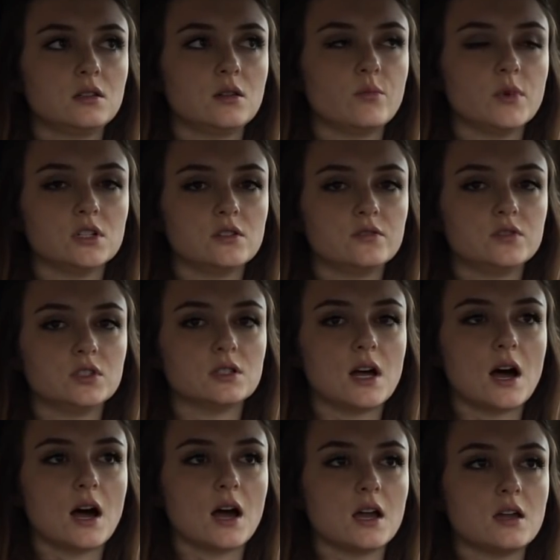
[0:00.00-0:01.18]
the middle of
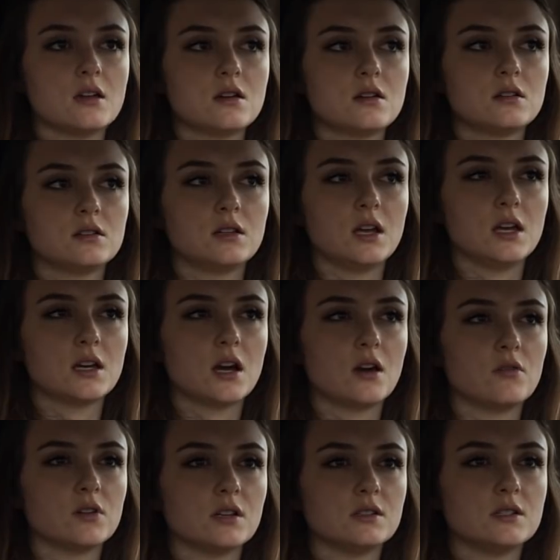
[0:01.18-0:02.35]
July, like I
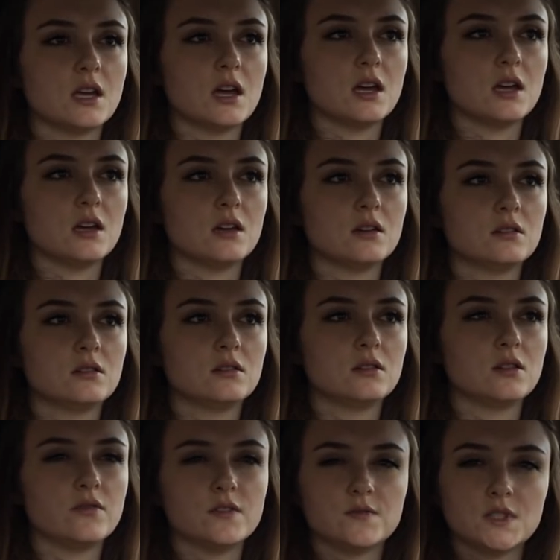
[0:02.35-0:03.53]
want to say
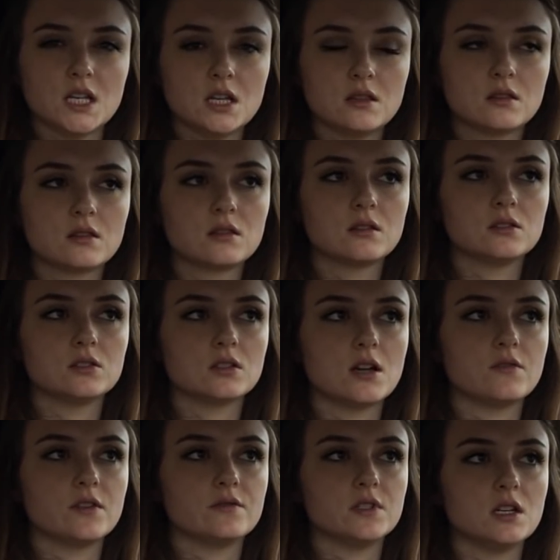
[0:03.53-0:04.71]
the fifteenth,
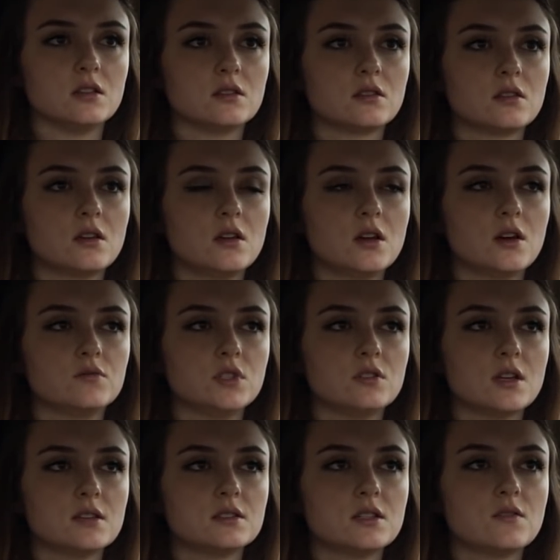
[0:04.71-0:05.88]
July fifteenth of two
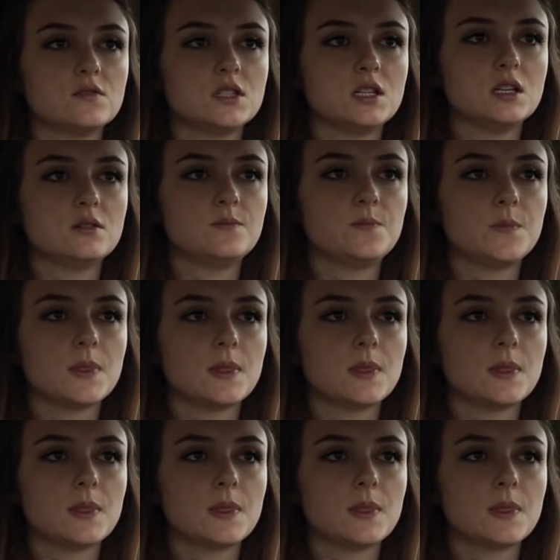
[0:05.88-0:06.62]
thousand seventeen.